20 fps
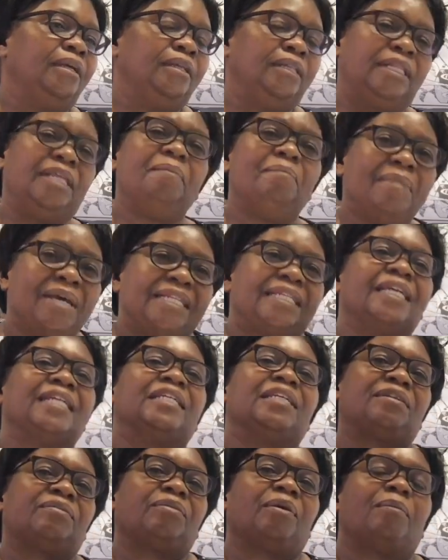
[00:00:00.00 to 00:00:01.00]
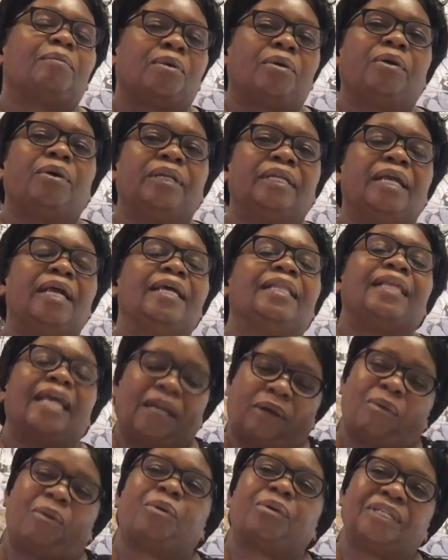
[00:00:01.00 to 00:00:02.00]
The message is from God. They
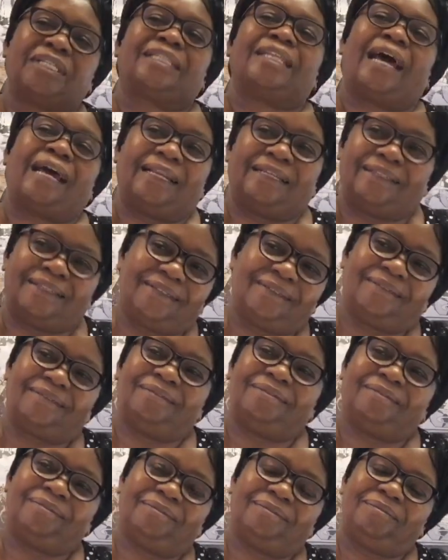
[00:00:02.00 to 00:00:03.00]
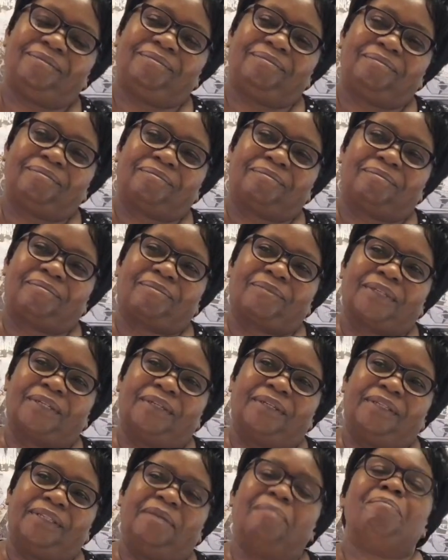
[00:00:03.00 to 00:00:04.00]
cause that.
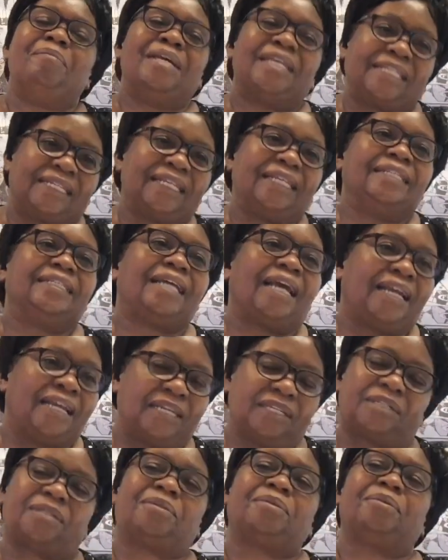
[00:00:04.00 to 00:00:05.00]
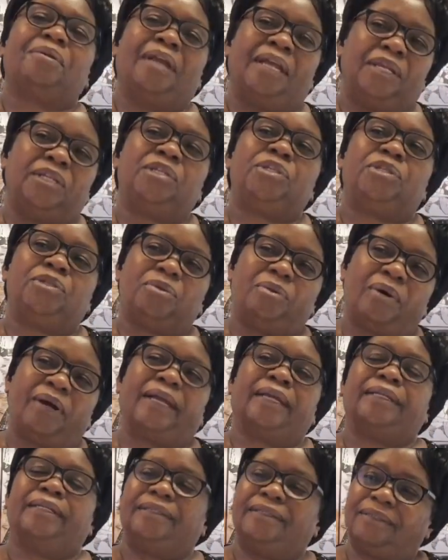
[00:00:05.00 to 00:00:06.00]
The messenger has to endure
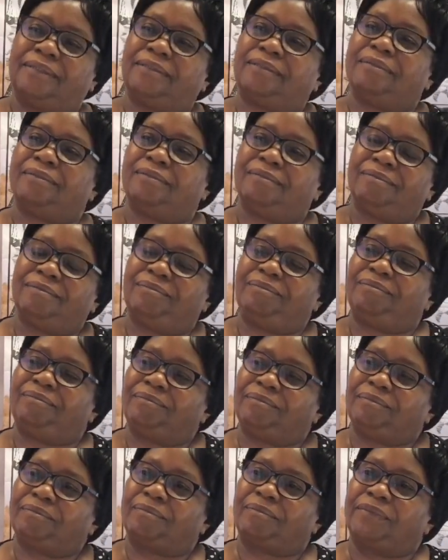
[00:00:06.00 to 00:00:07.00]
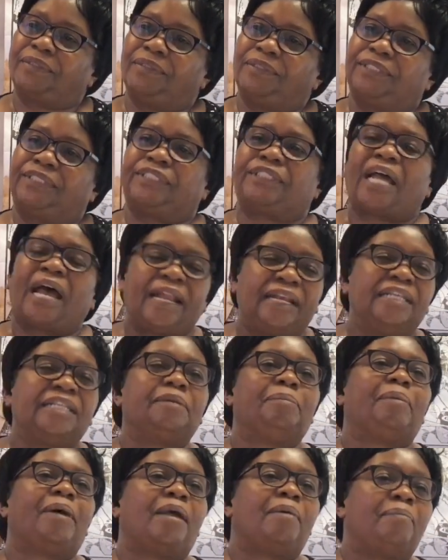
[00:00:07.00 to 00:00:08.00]
it.
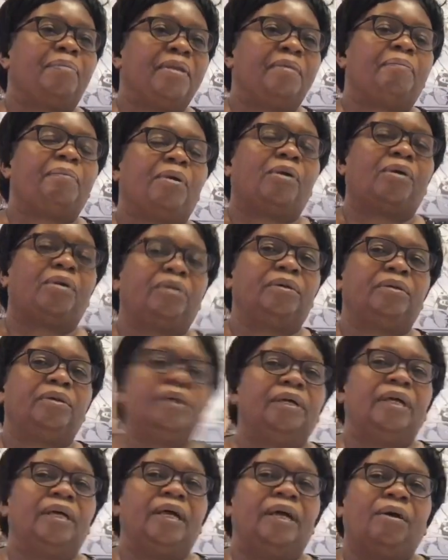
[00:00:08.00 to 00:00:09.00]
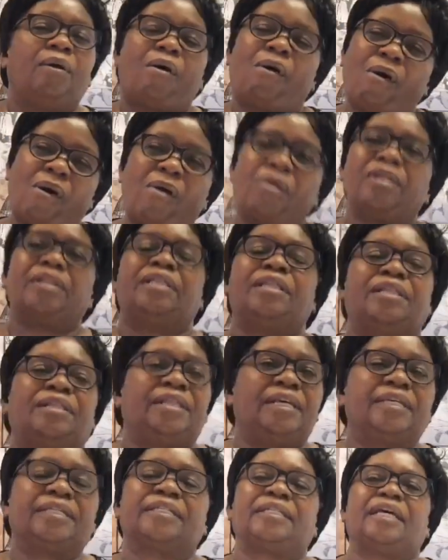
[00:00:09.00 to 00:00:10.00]
Shunned by people, all the
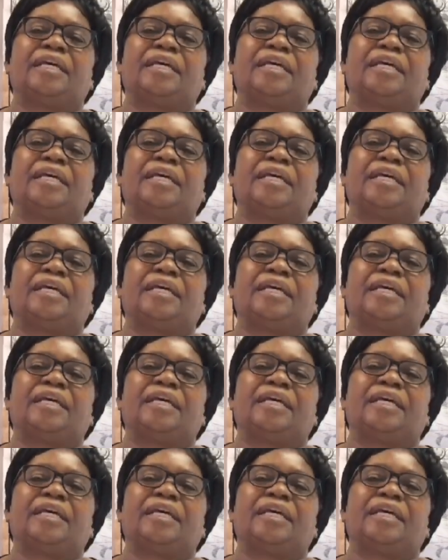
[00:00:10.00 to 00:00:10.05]
things